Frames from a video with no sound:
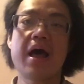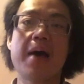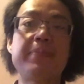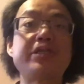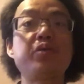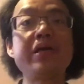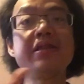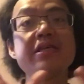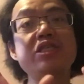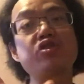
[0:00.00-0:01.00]
Between
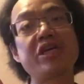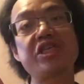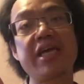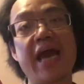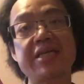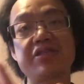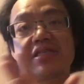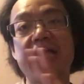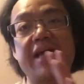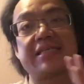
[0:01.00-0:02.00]
the stretching
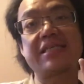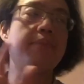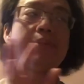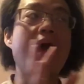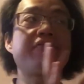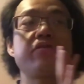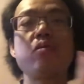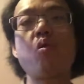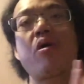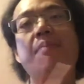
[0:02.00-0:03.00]
exercises, after the
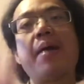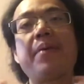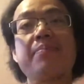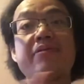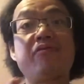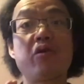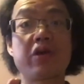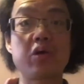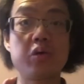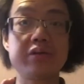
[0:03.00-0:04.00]
warm-up and before the
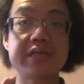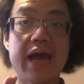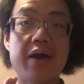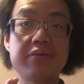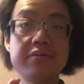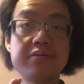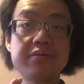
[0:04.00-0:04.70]
cool down,